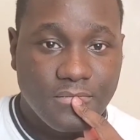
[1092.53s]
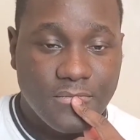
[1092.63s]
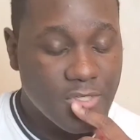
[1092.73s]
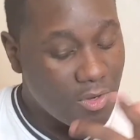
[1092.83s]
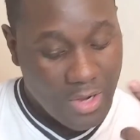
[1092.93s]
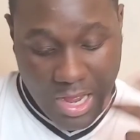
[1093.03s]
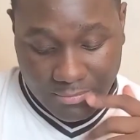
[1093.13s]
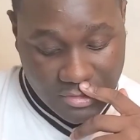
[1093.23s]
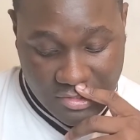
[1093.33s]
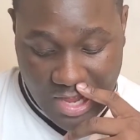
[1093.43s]
So I
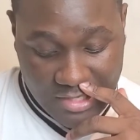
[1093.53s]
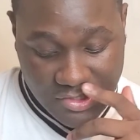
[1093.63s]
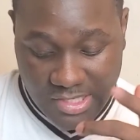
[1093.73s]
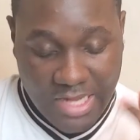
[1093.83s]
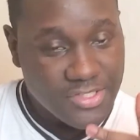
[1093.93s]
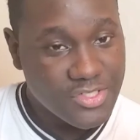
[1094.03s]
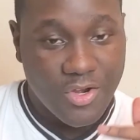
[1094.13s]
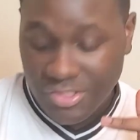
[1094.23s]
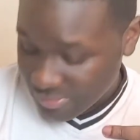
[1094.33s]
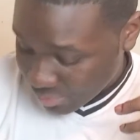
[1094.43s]
just
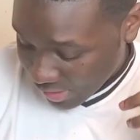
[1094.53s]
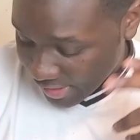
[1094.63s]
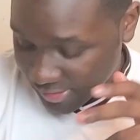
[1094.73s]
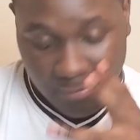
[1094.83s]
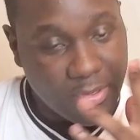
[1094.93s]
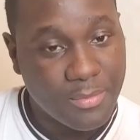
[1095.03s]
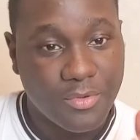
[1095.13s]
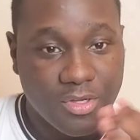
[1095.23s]
urge and pray that people,